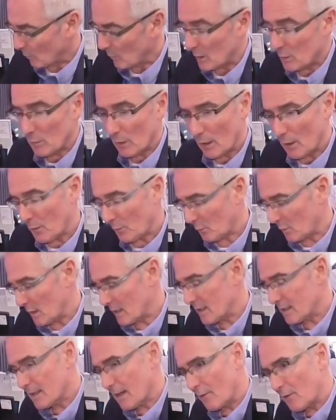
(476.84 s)
we drill a
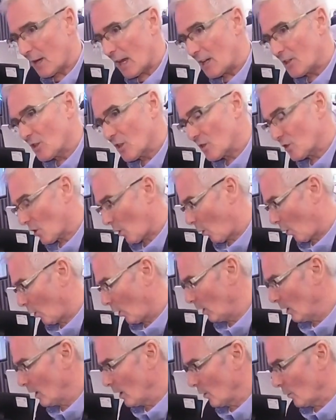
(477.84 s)
3 7/8 inch
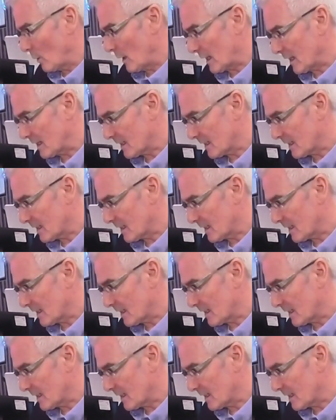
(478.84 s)
hole, we